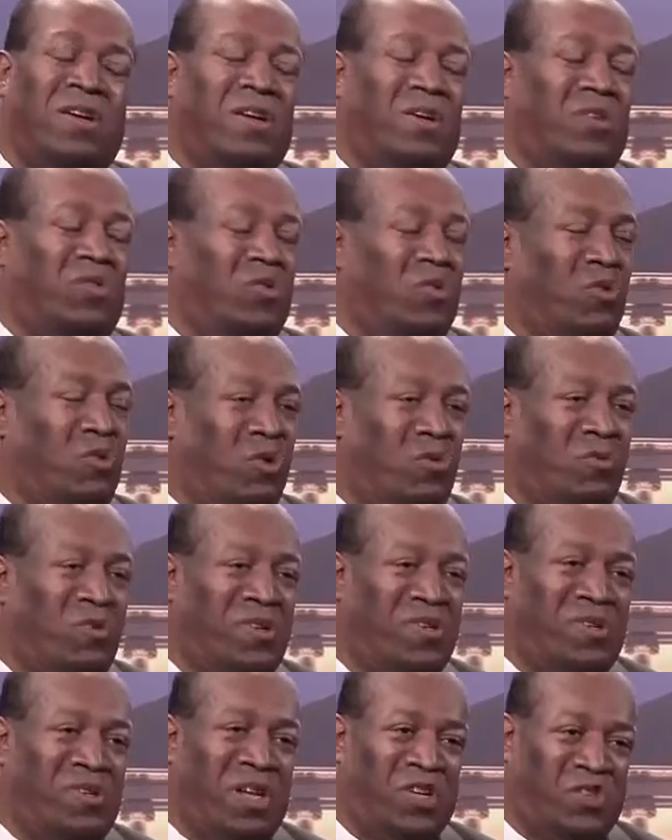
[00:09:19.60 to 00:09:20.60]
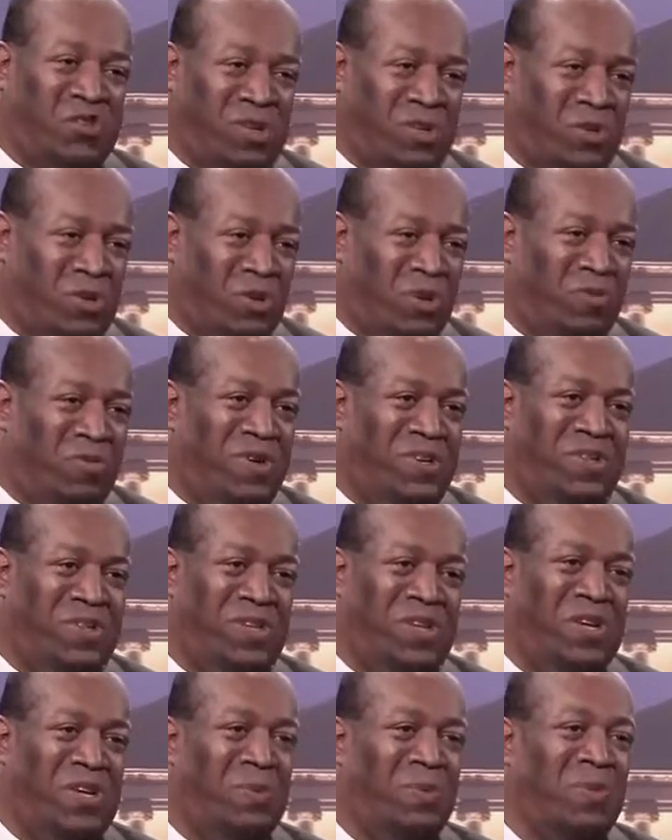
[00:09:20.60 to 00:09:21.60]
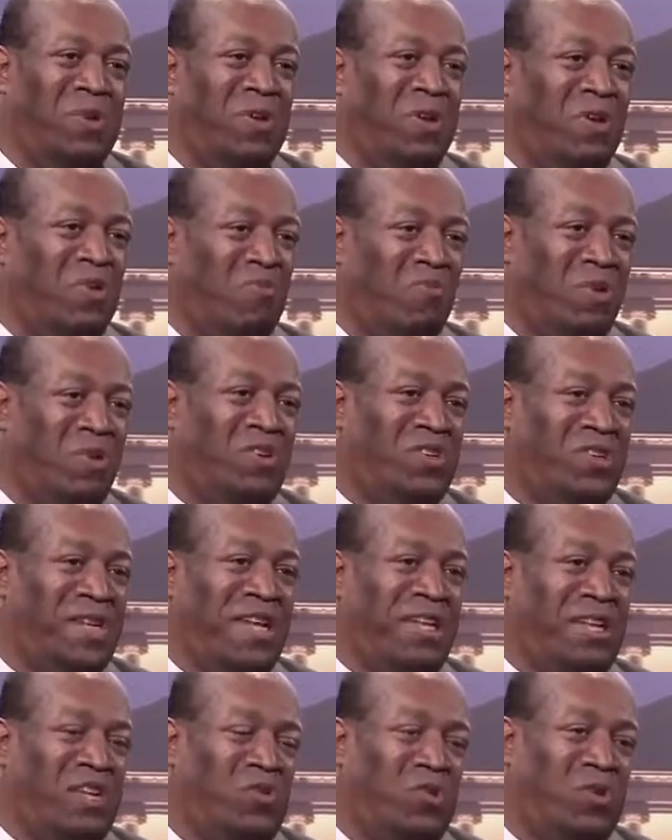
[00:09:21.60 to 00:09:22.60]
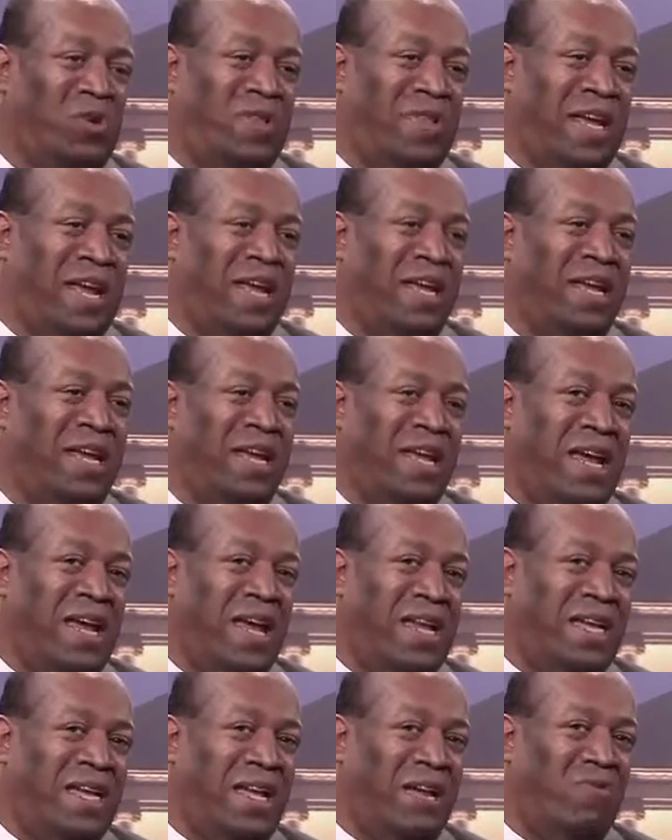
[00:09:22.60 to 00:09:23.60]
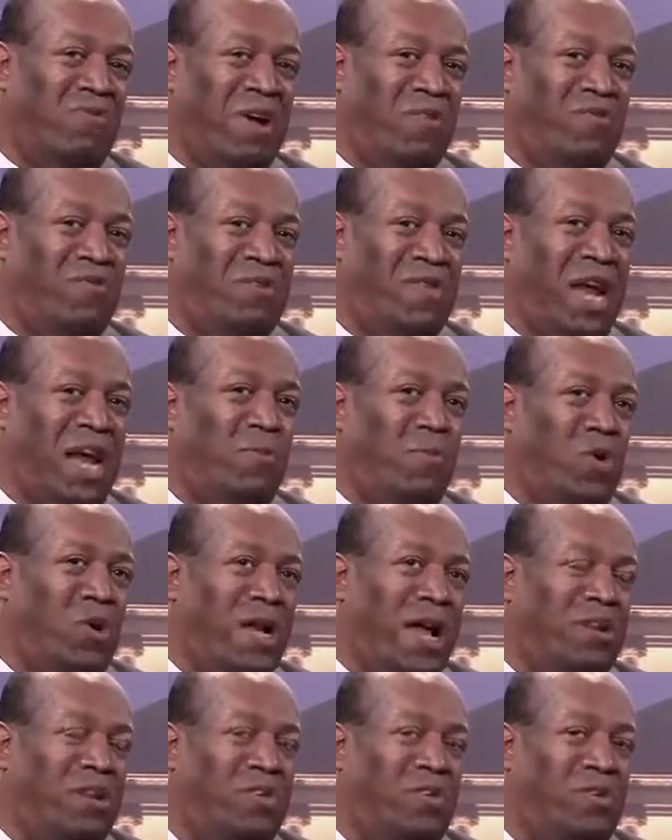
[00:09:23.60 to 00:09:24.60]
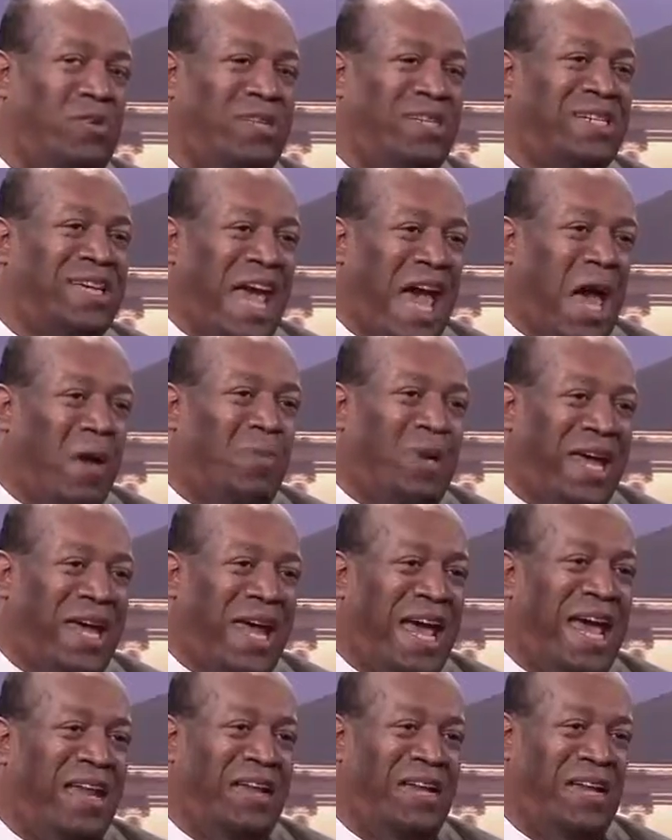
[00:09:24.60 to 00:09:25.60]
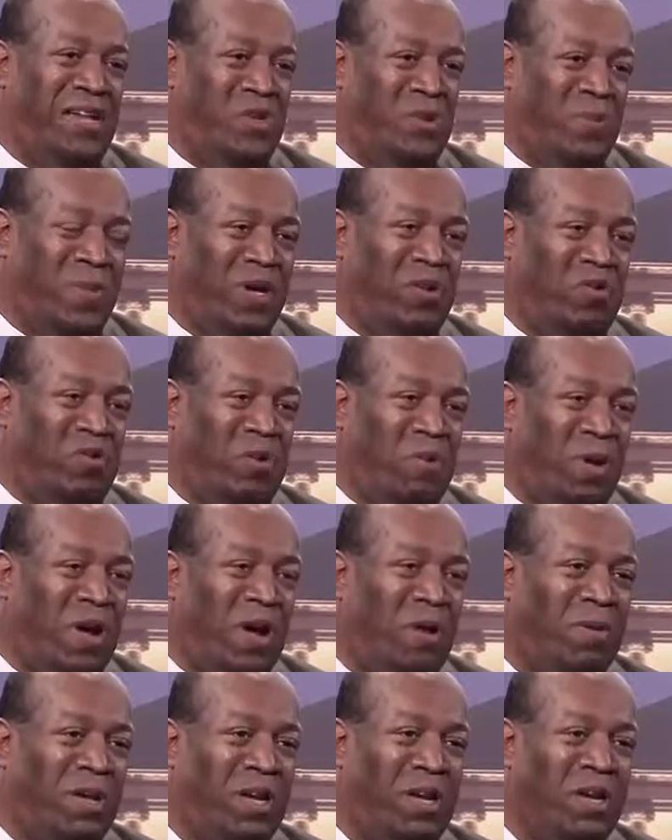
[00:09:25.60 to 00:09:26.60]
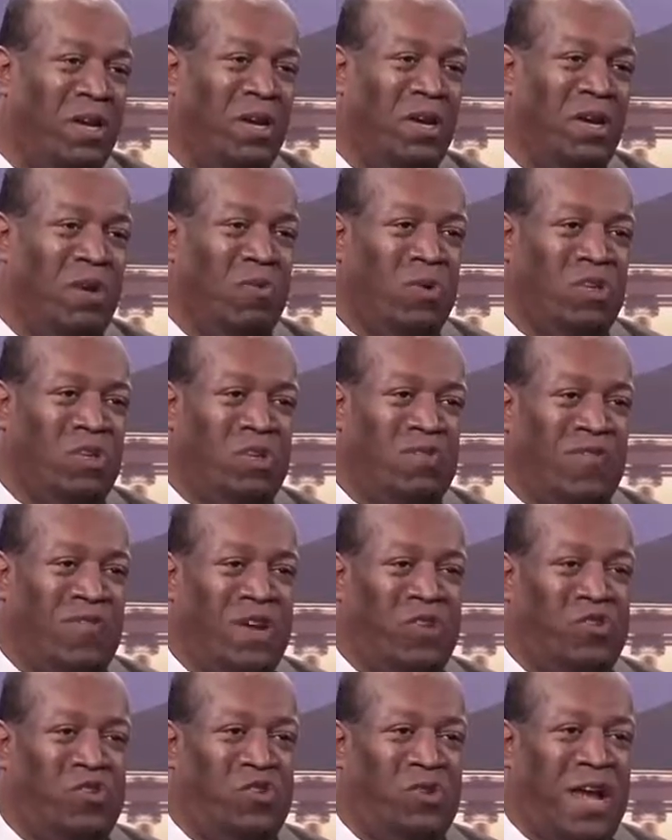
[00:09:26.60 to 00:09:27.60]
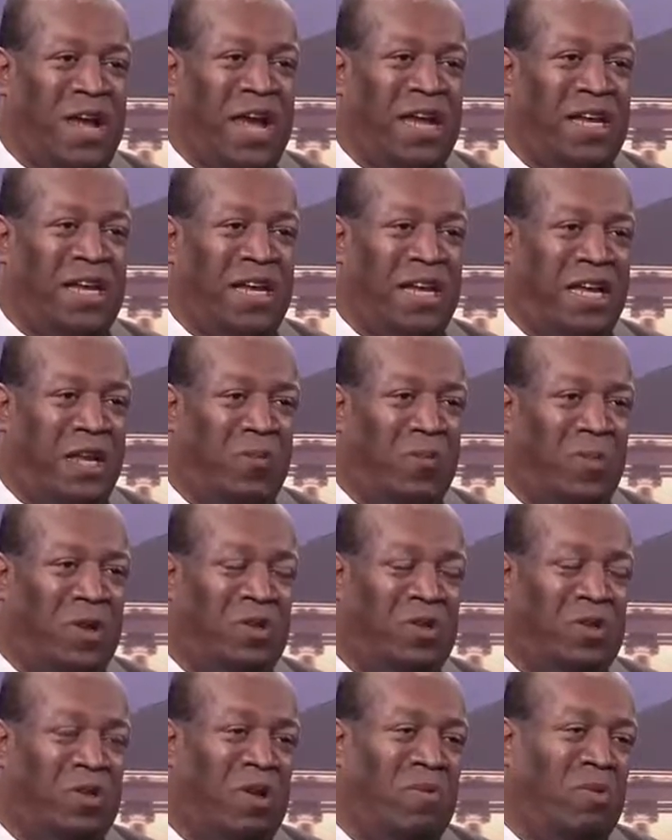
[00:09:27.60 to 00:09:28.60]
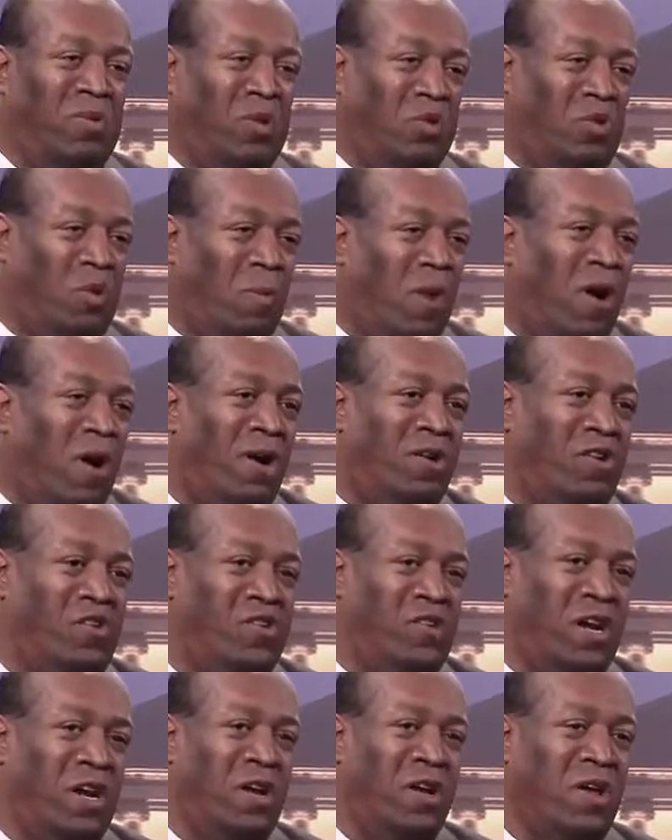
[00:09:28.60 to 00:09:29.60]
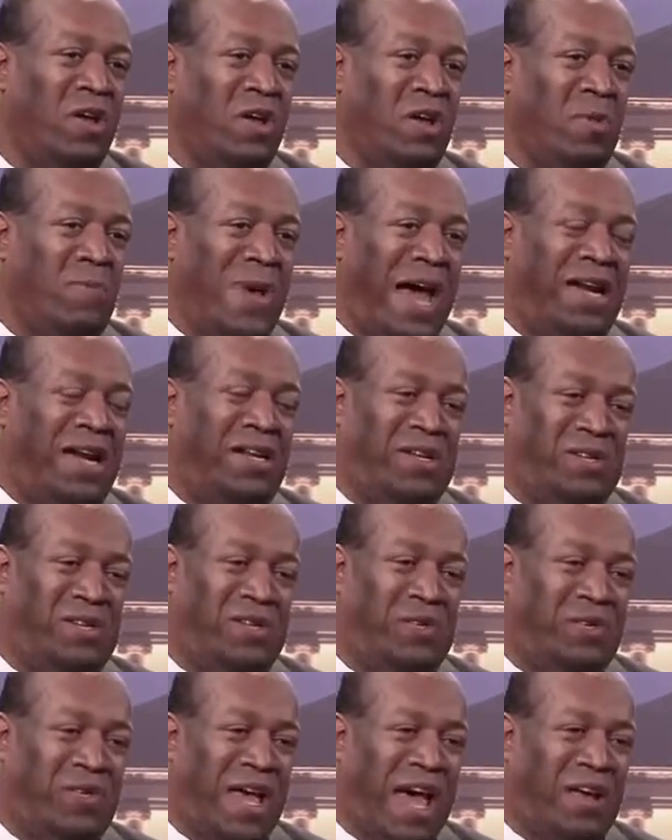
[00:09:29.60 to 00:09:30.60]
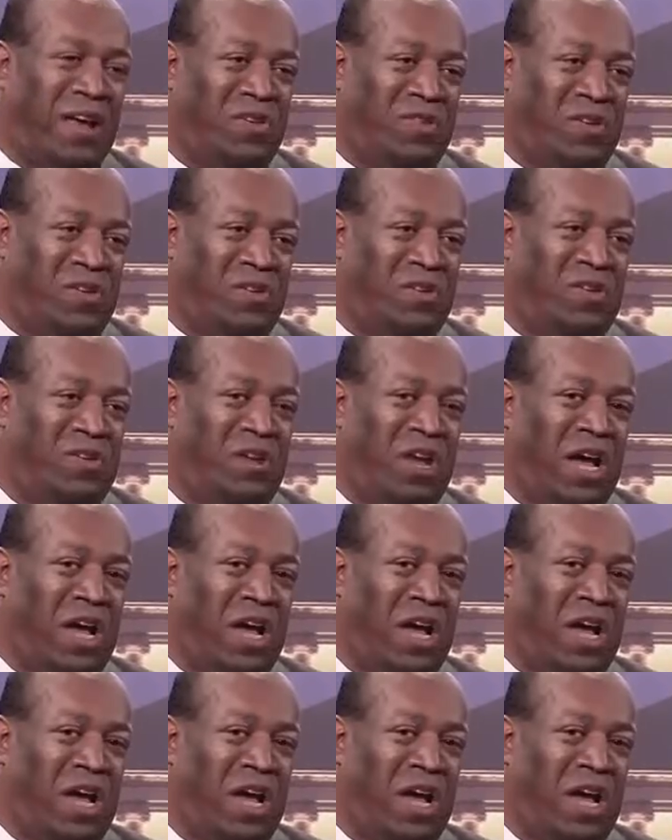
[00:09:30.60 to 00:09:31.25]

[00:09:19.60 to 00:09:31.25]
You know, tourism, luxury tourism, yeah. real estate, that sort of thing. And the key reference I point out to is Cap Cana in Dominican Republic, which is a venture that he built along with local partners there back in the 2000s.